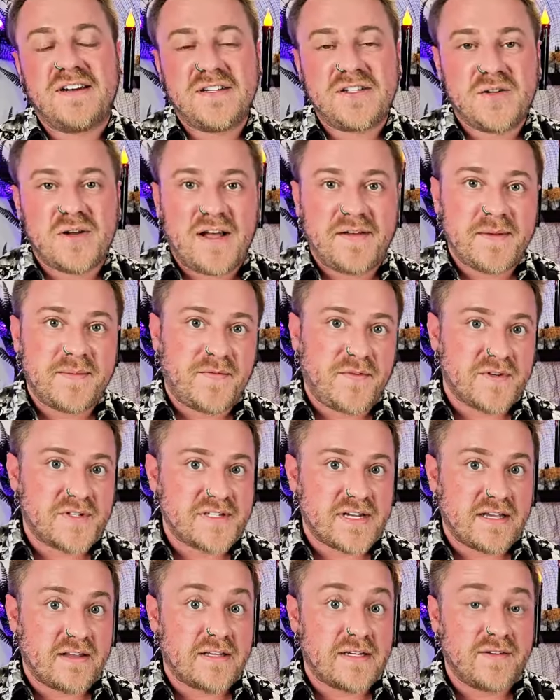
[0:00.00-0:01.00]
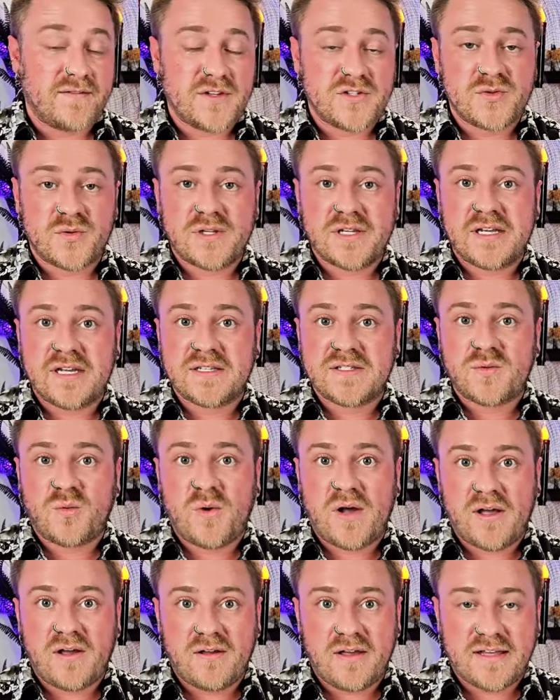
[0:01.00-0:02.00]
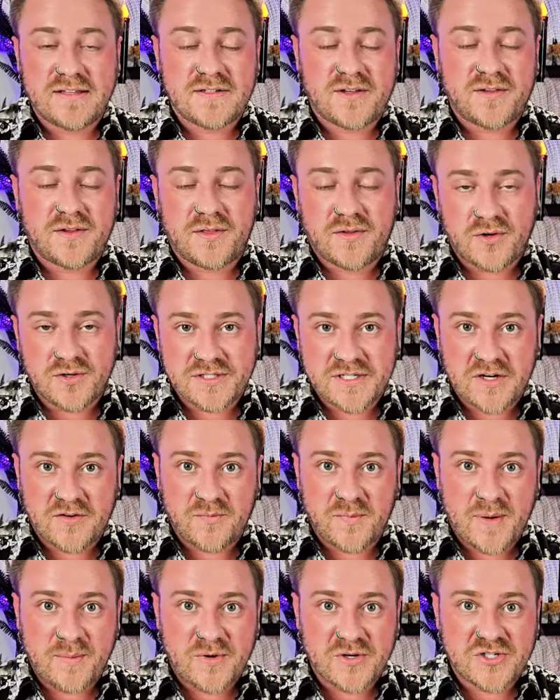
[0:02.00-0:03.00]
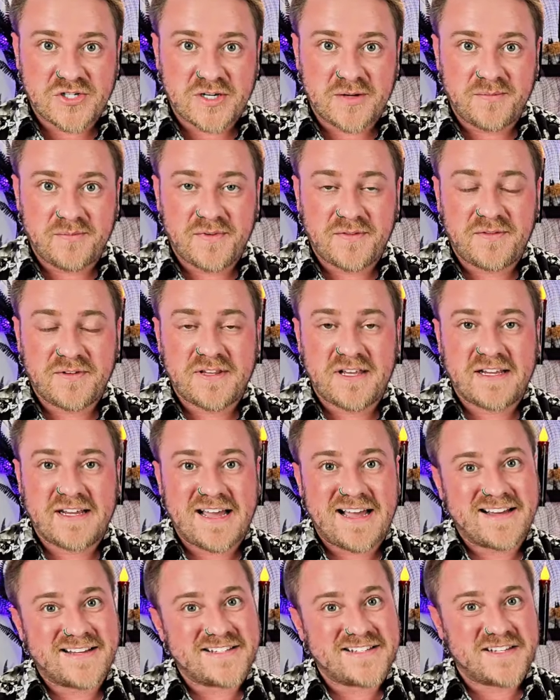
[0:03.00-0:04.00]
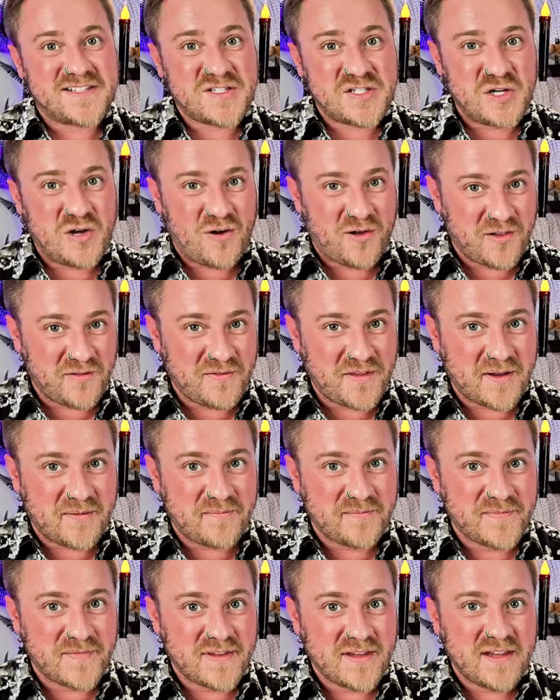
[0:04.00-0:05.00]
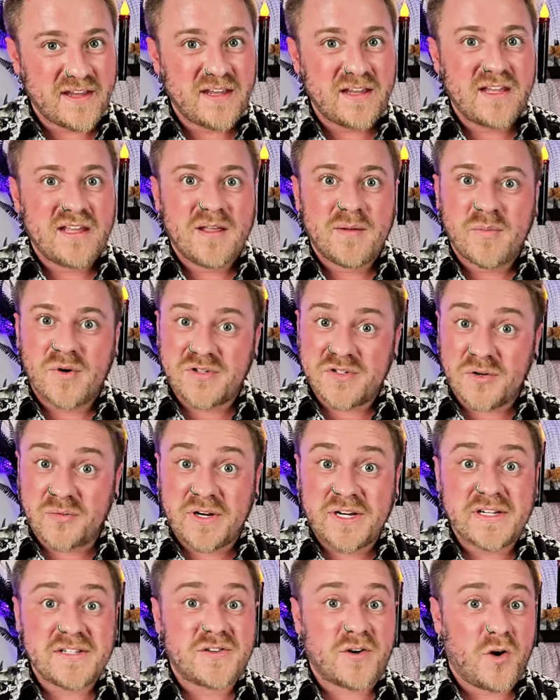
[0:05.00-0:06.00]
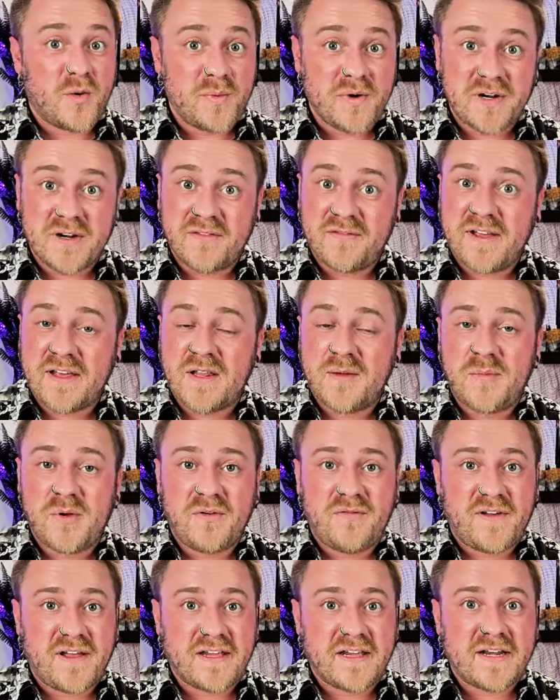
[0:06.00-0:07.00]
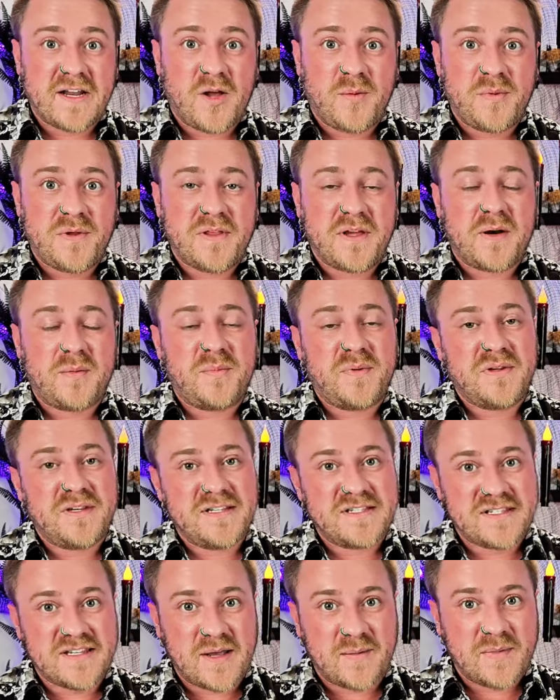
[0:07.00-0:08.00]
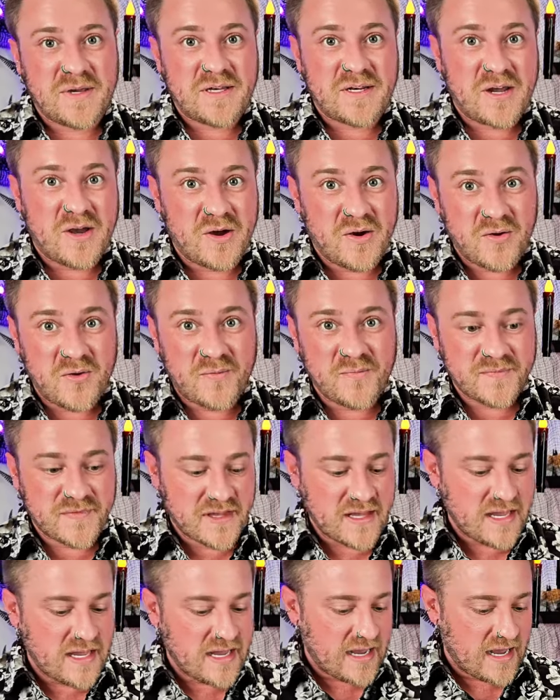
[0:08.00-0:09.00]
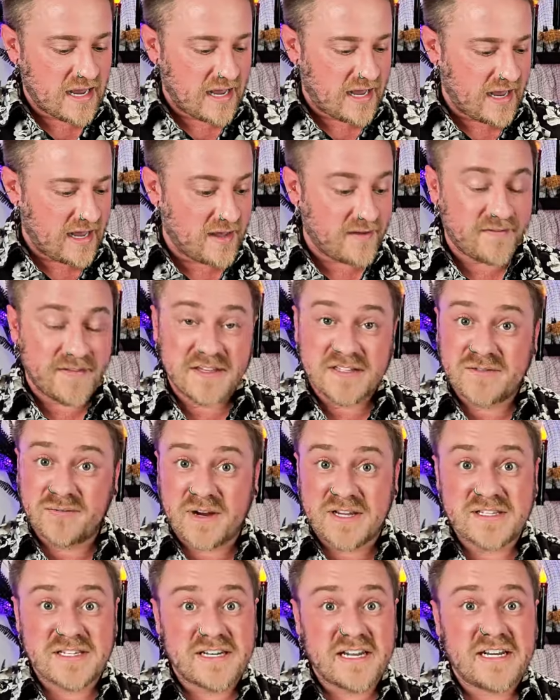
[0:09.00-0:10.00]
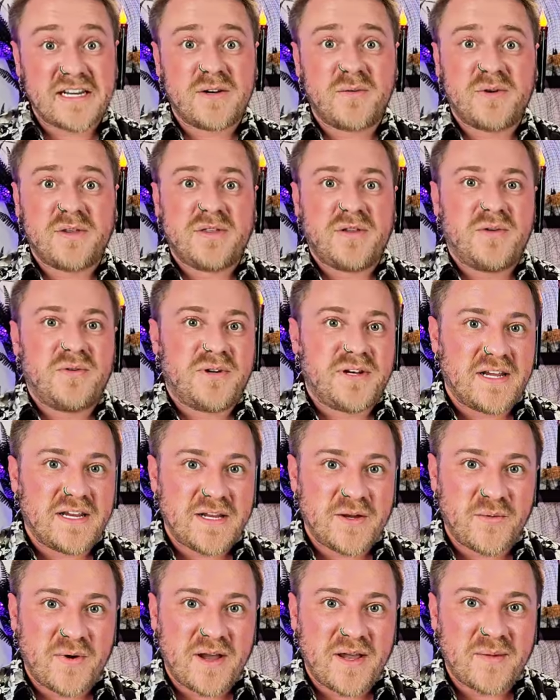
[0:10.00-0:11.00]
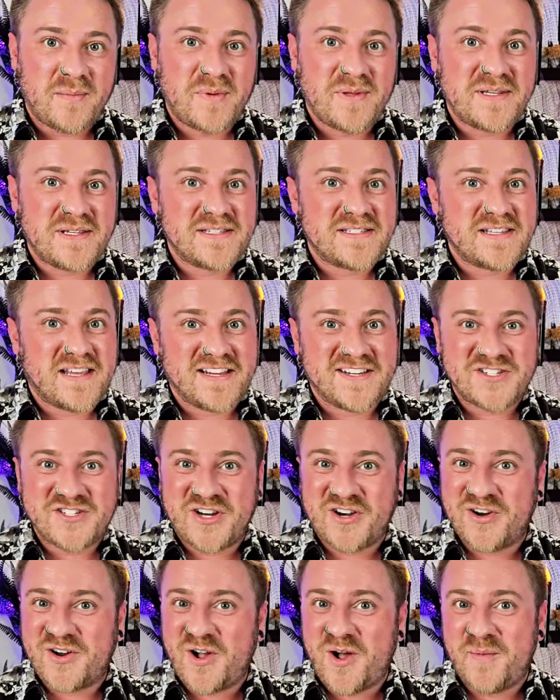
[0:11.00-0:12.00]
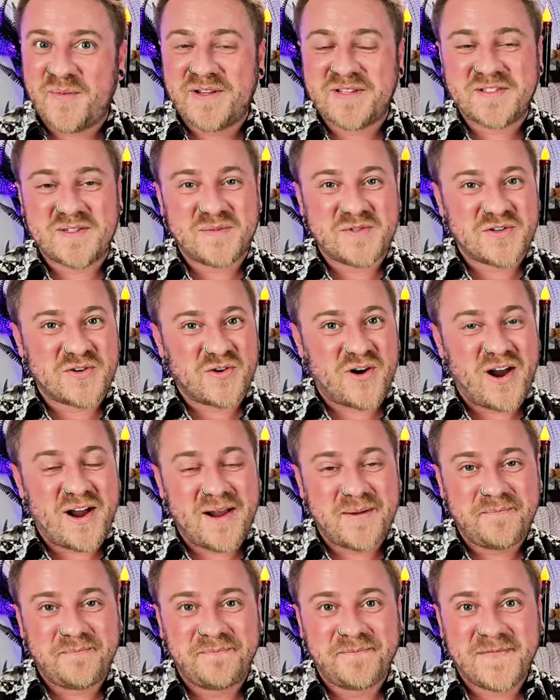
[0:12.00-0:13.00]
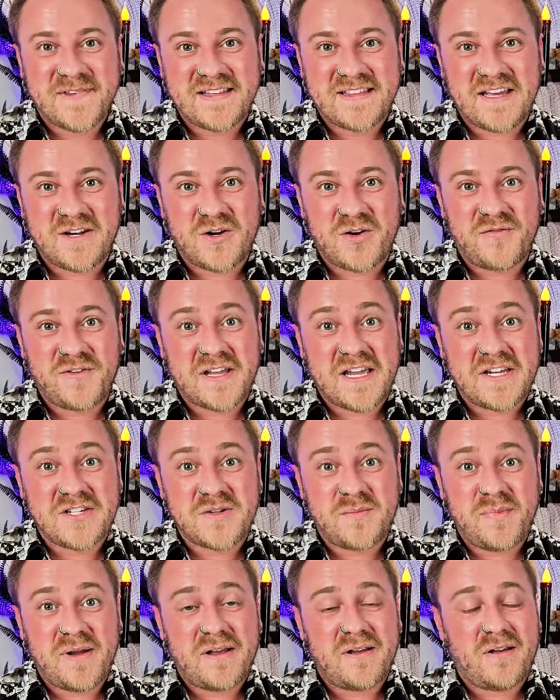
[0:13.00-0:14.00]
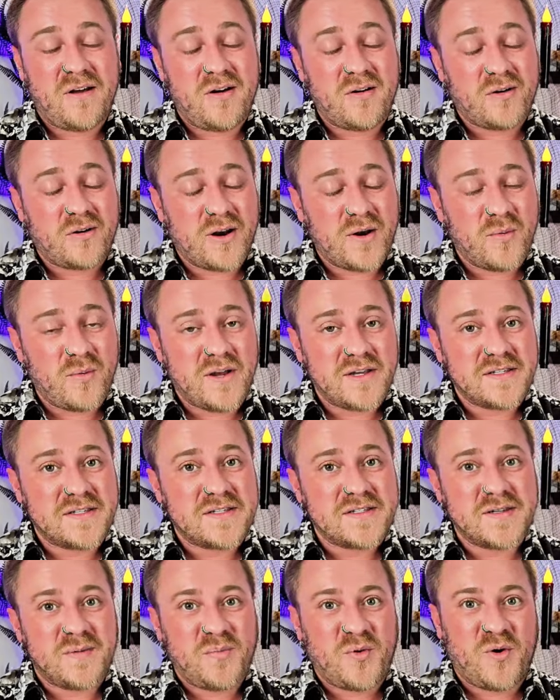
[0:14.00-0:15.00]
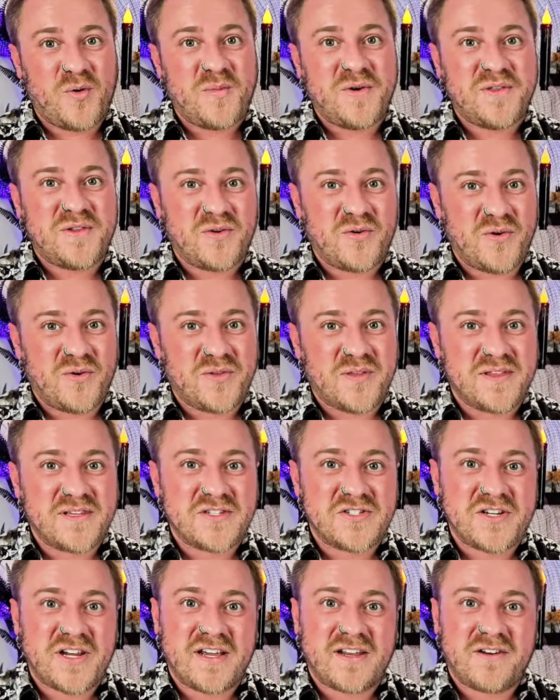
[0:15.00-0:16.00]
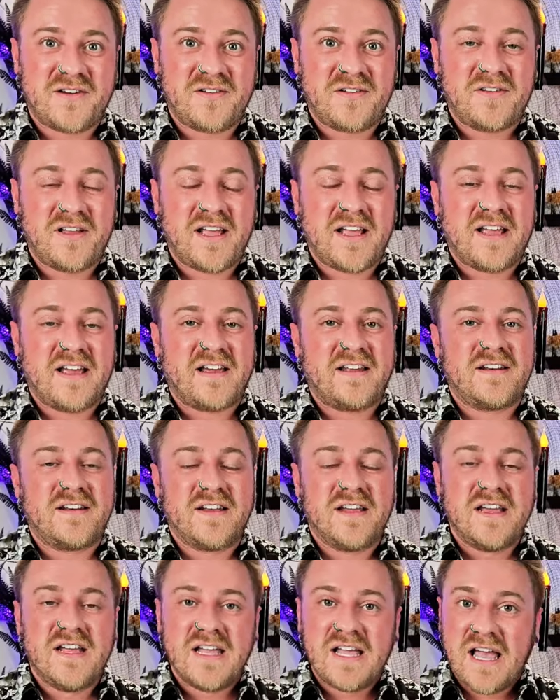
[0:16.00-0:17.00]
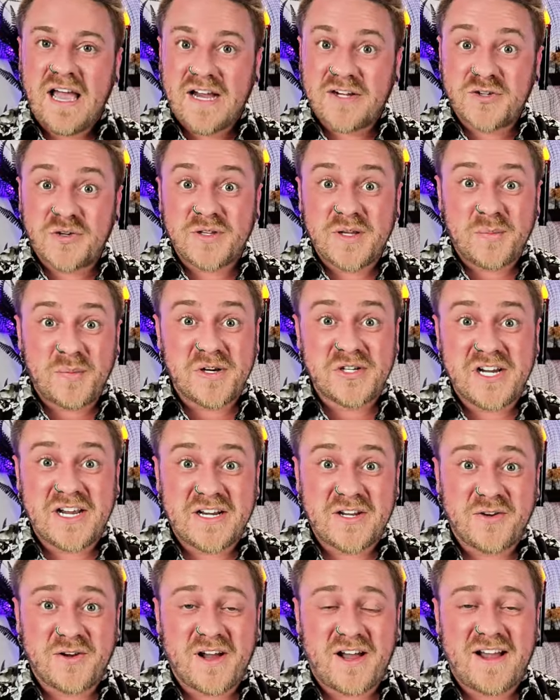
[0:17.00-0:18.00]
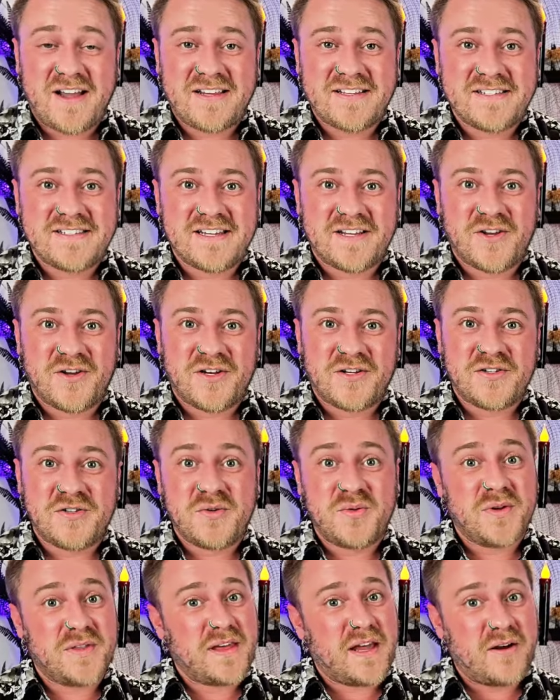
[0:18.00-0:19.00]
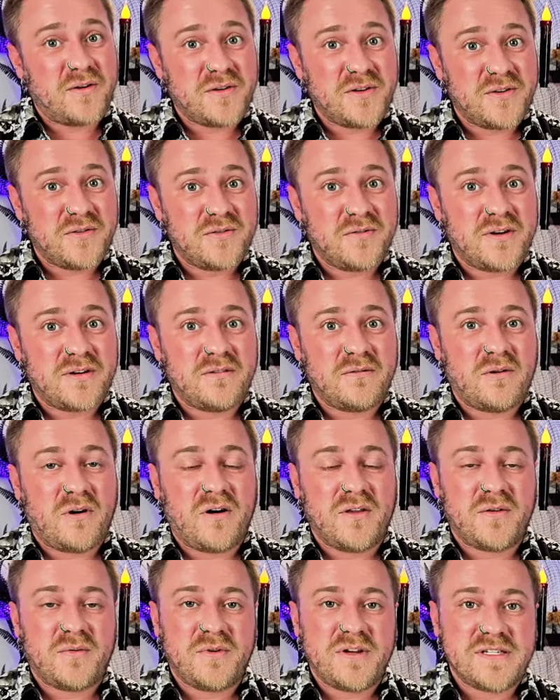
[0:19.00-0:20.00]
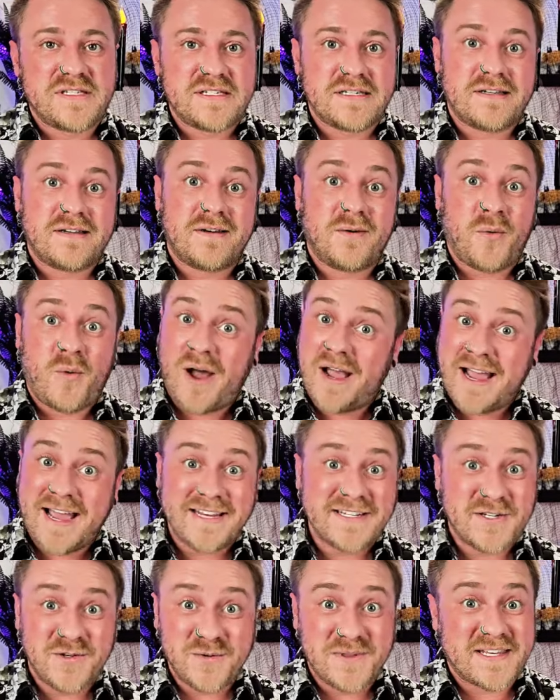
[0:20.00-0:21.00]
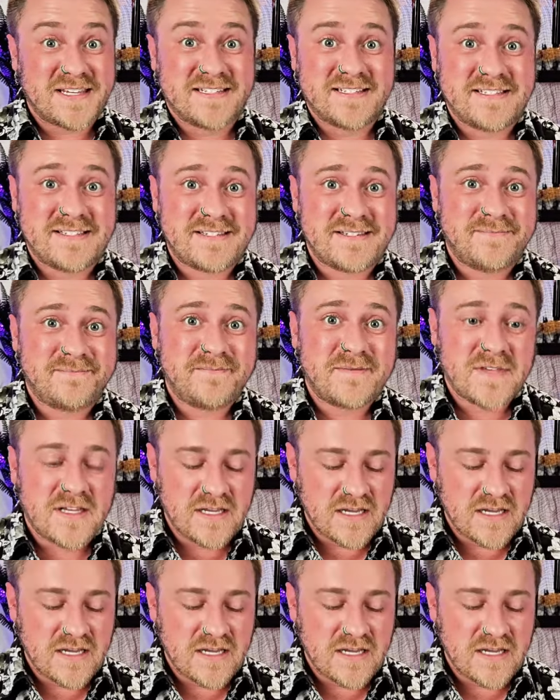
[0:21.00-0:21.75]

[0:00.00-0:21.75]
I do have them for sale individually as well as on the third tier of membership if you'd like access to all of them. Personal readings are open and available. If I can help you there, please let me know. If this resonated with you in any way, please like, share, comment, subscribe, hit that notification bell. All great ways to support me in the growth of this channel. And I truly appreciate it, you guys. I couldn't do it without you, and you are the reason why I do this.